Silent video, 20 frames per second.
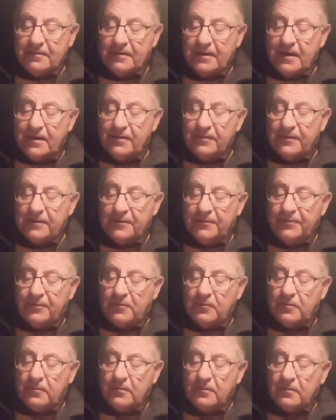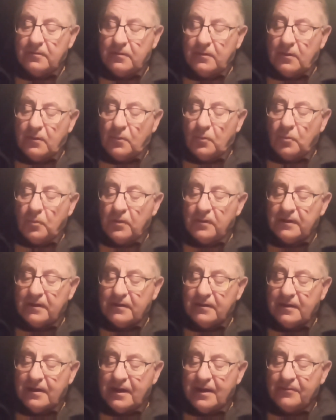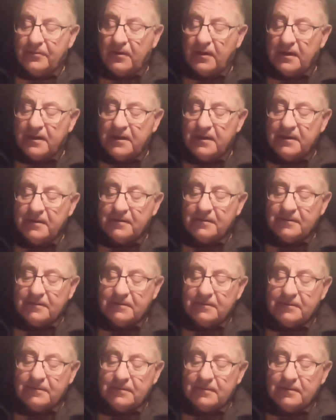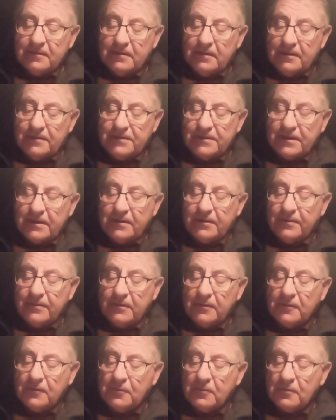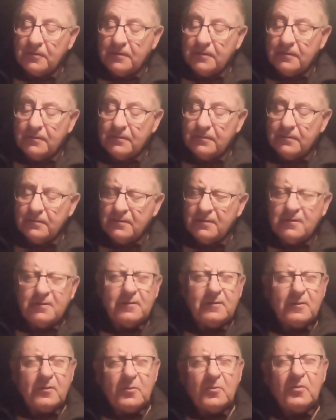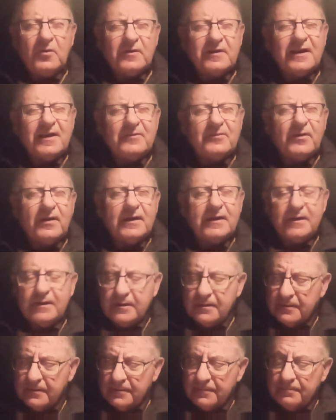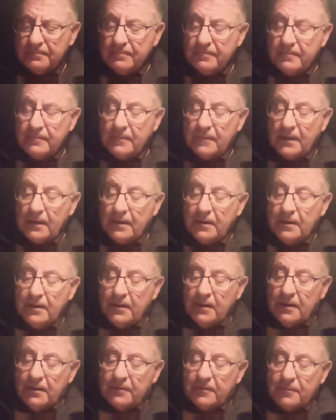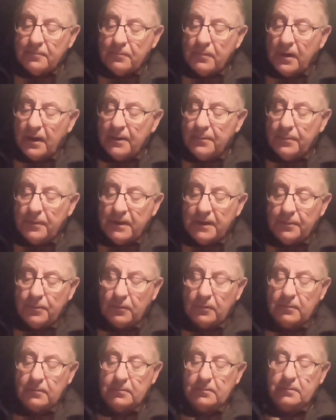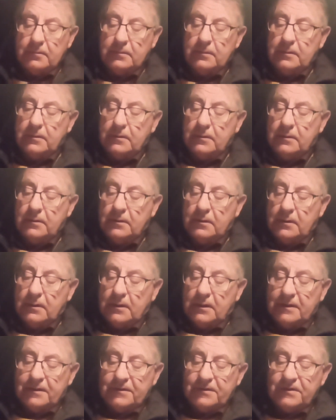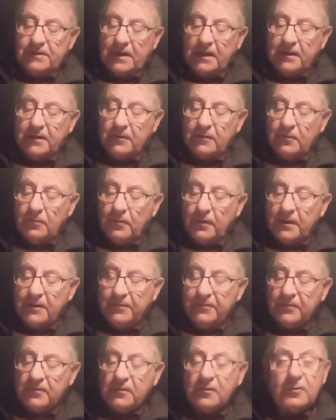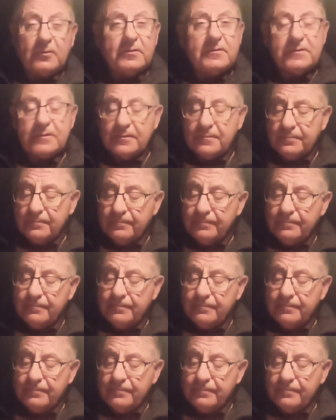Now, therefore, what have I here, saith the Lord? What have I here? That my people is taken away for naught.